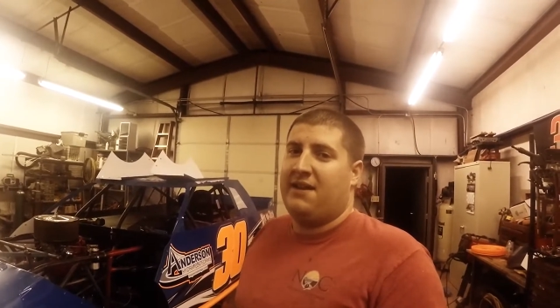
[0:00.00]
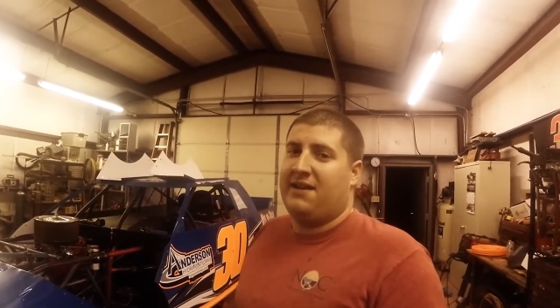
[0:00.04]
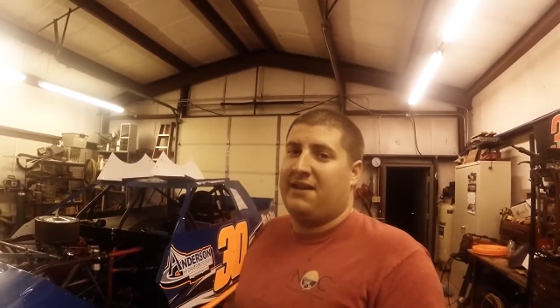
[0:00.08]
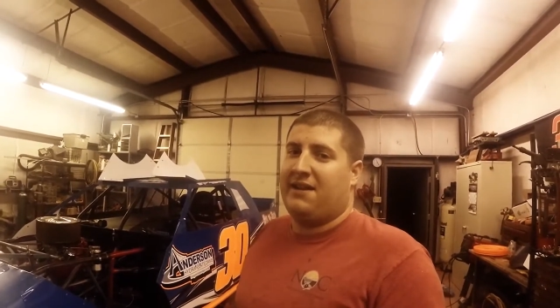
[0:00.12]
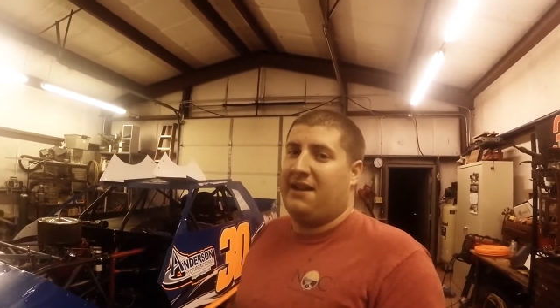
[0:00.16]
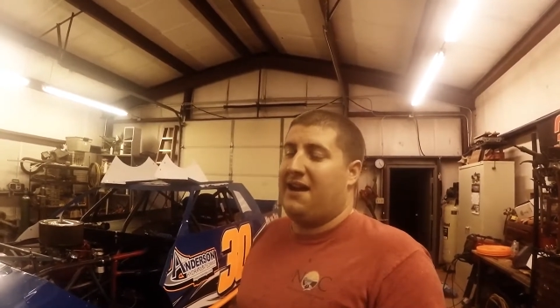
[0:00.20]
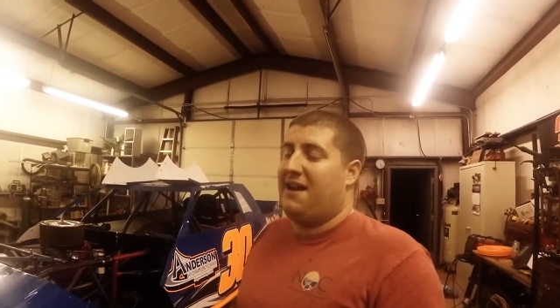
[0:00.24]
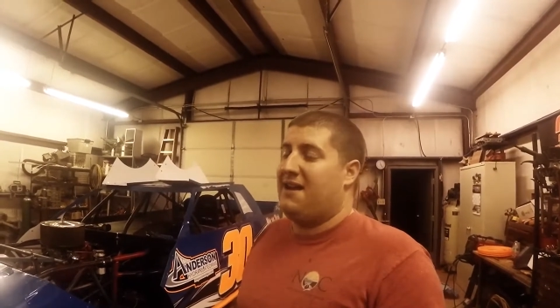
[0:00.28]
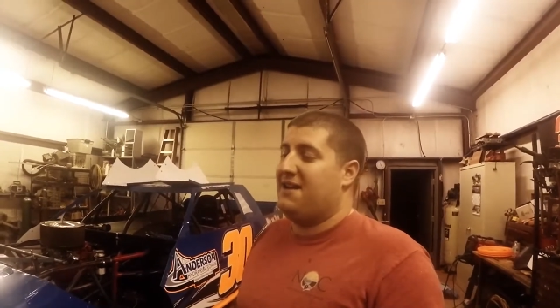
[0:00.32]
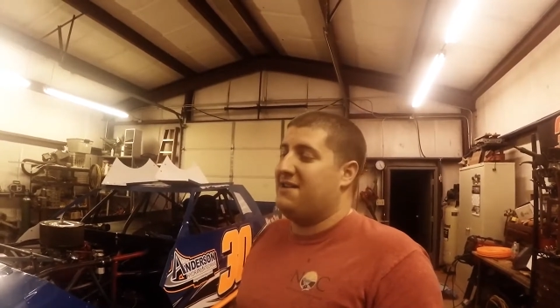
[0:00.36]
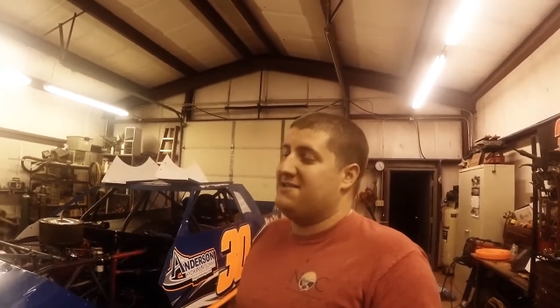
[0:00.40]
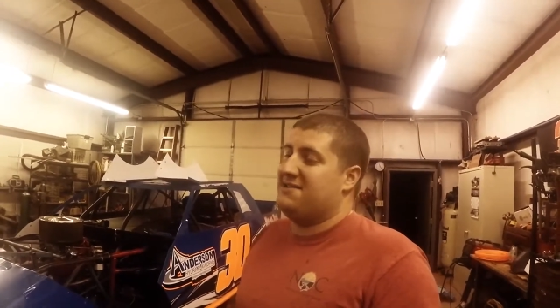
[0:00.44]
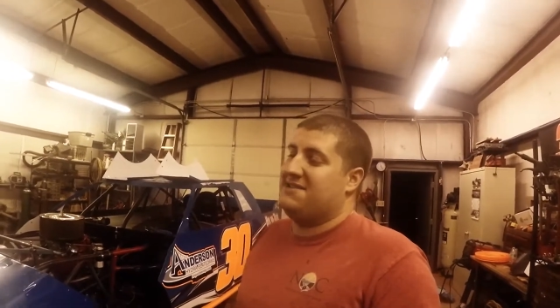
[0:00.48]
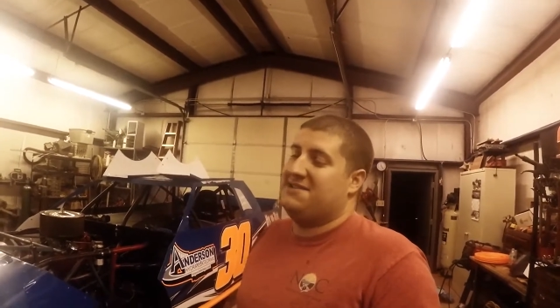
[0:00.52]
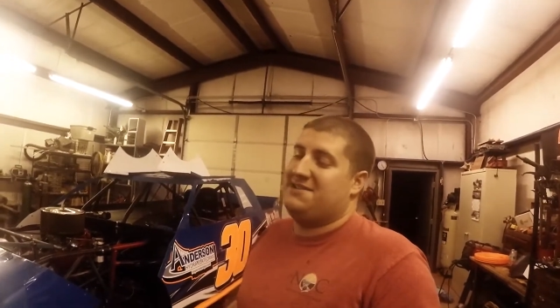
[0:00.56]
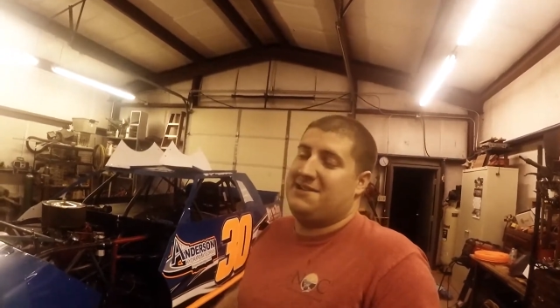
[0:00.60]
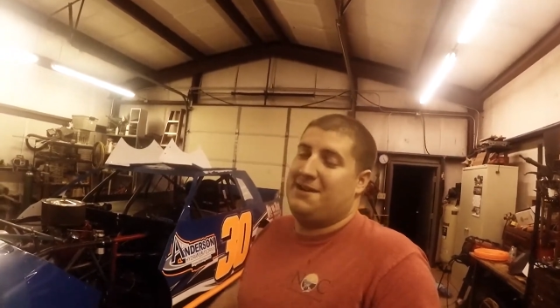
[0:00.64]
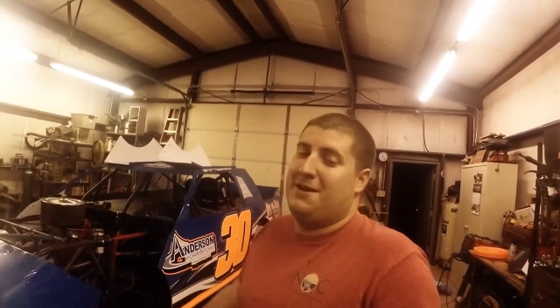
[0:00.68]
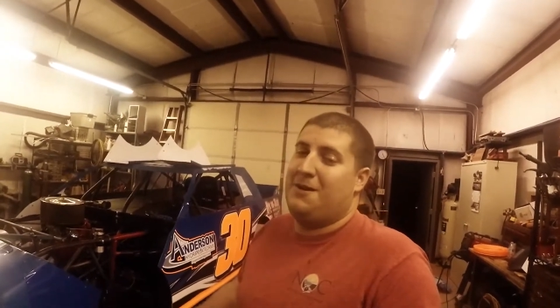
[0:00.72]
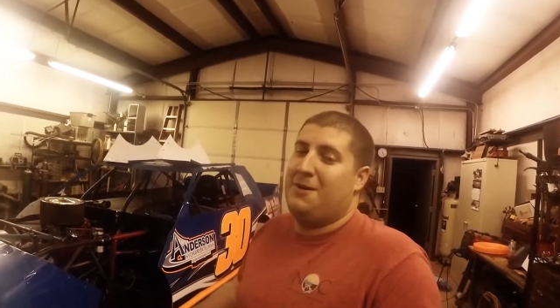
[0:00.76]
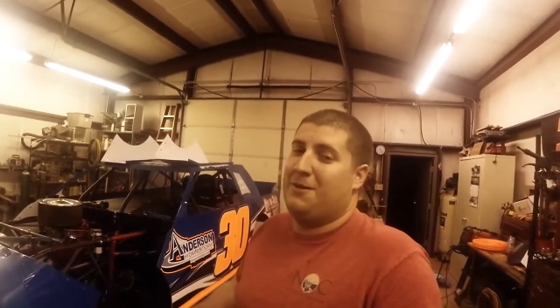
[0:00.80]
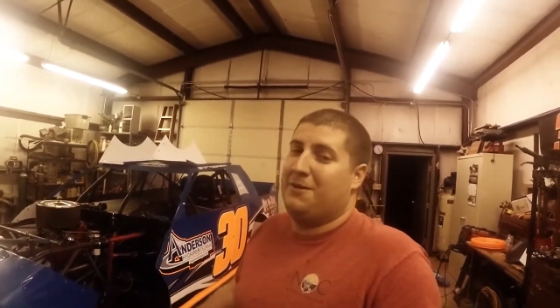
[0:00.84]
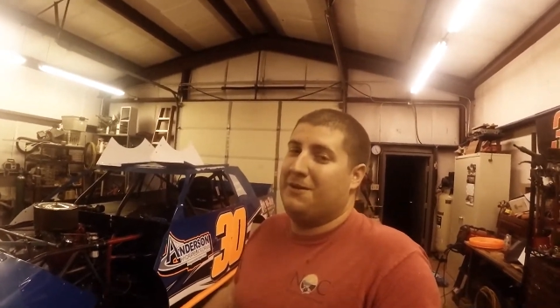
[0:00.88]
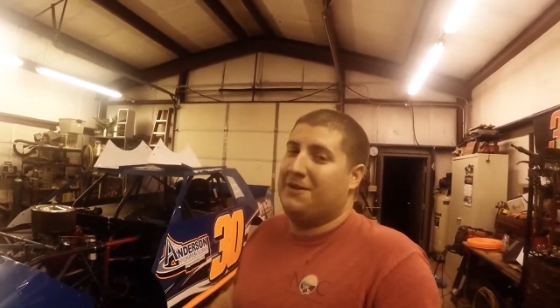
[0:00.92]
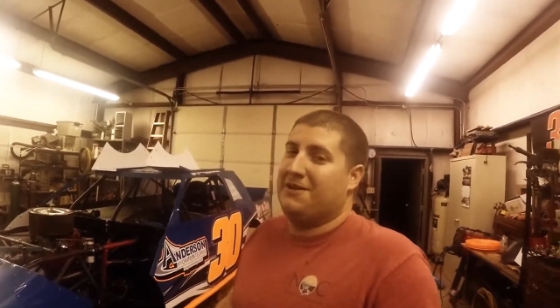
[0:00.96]
guys, it's
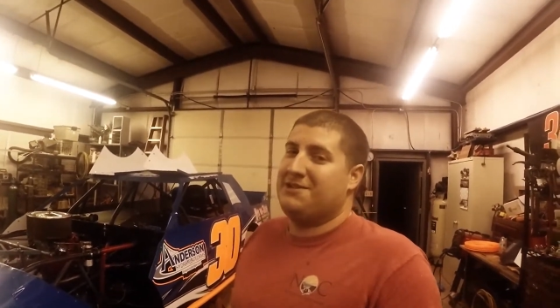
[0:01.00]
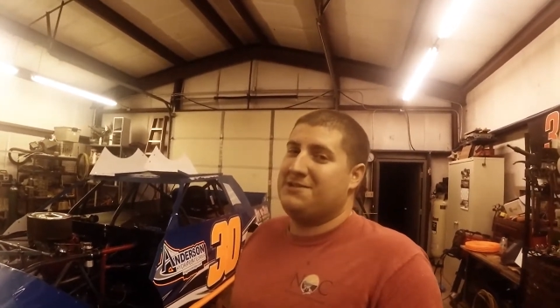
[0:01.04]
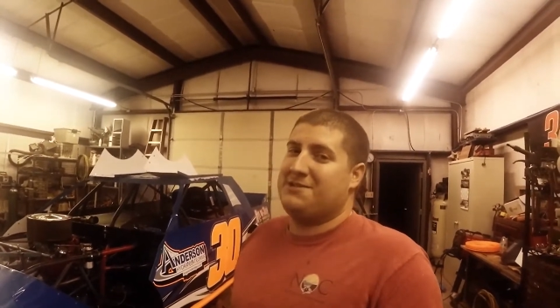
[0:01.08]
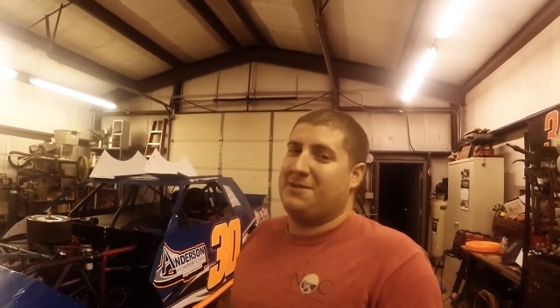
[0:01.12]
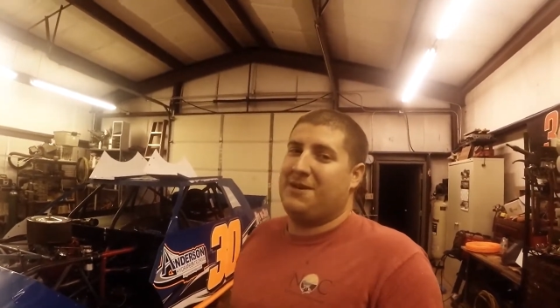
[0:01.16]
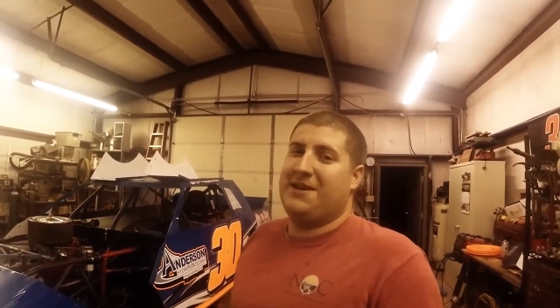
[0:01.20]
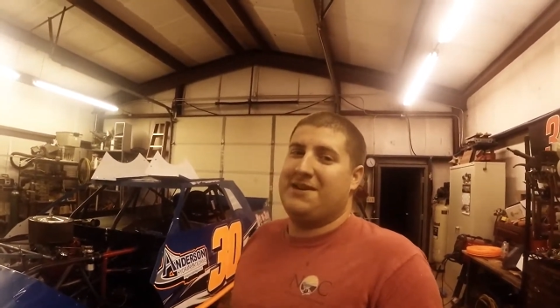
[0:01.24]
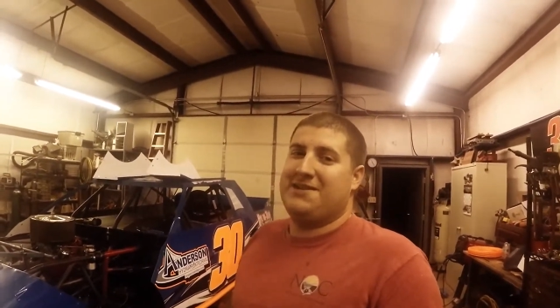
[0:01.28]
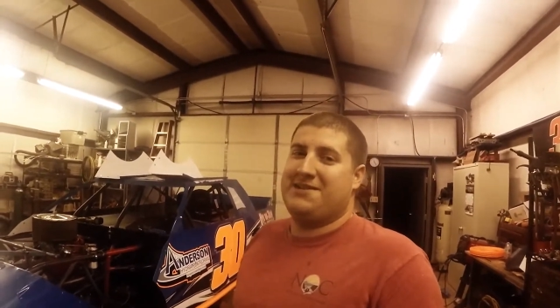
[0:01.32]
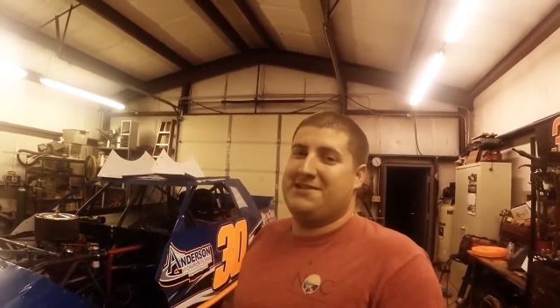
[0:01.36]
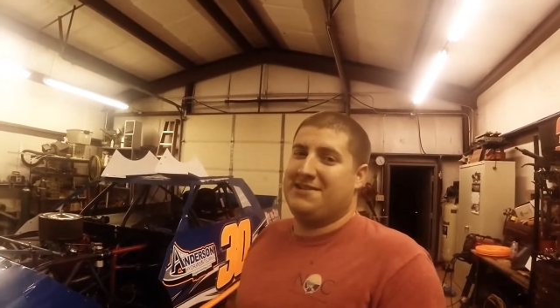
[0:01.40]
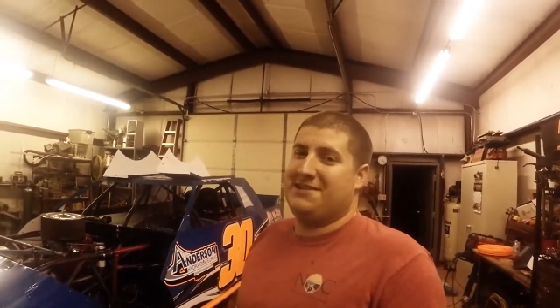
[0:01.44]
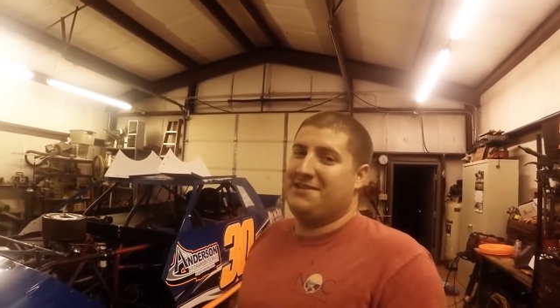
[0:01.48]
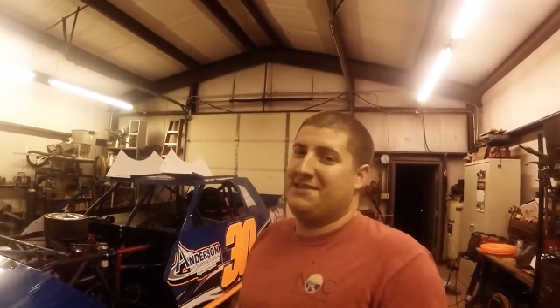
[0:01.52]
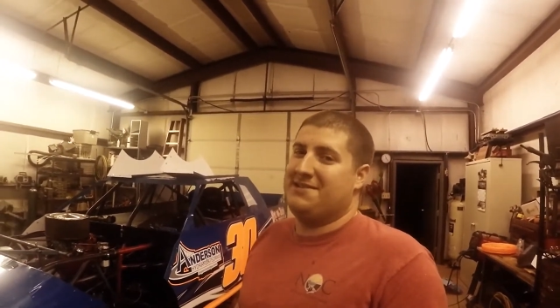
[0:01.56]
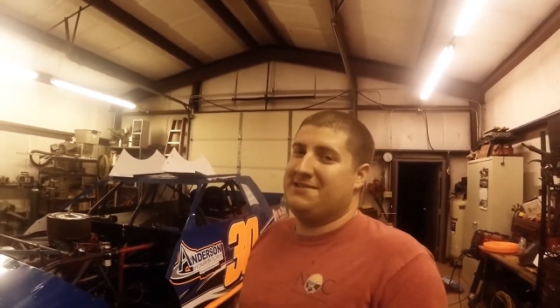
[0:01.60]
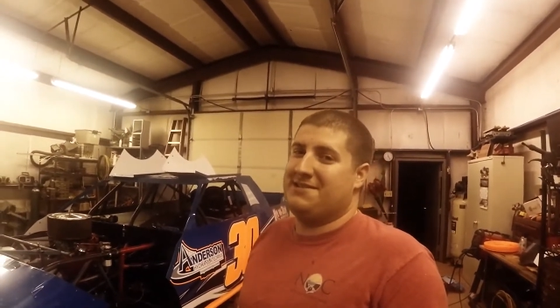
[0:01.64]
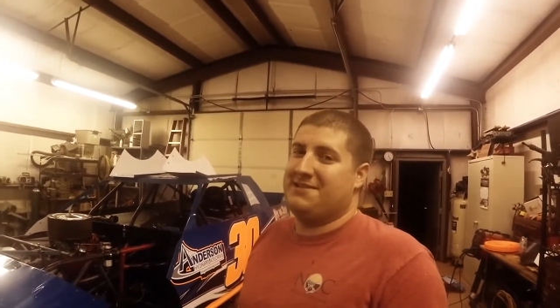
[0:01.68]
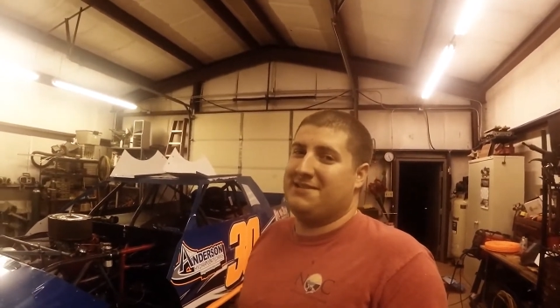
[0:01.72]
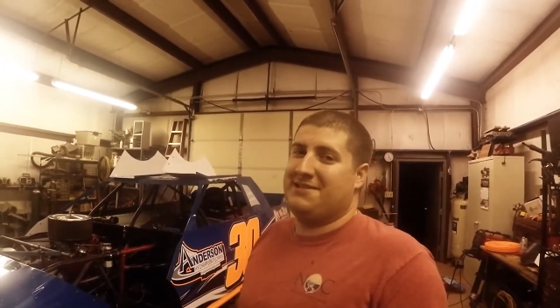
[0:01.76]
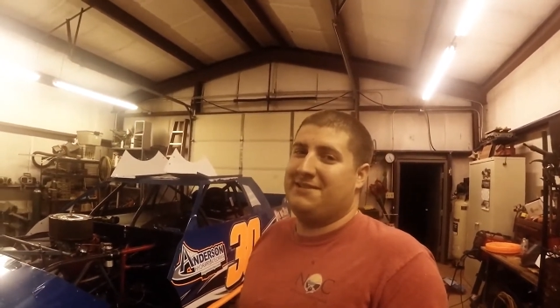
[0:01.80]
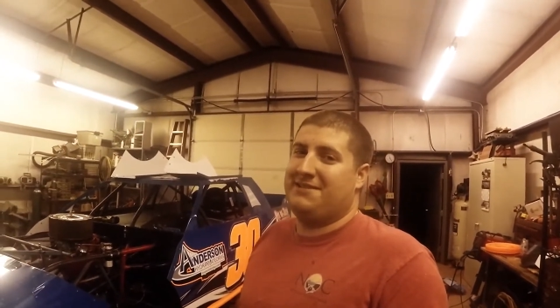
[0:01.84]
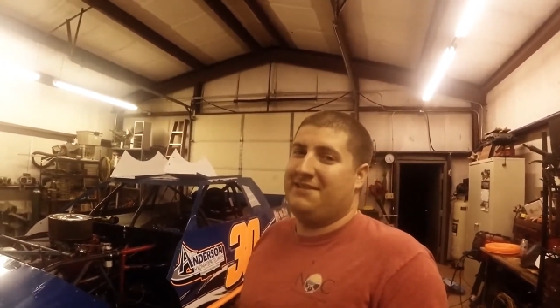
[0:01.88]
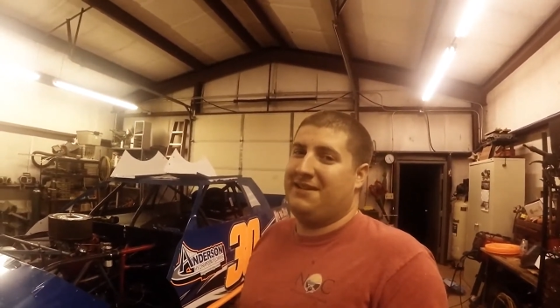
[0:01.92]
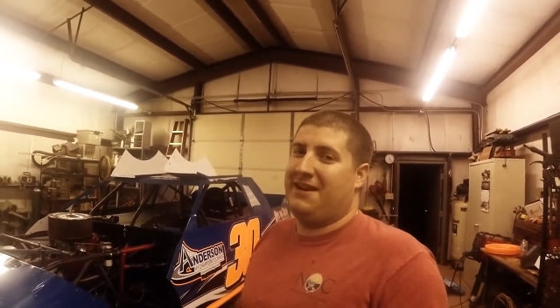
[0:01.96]
on. It's race season.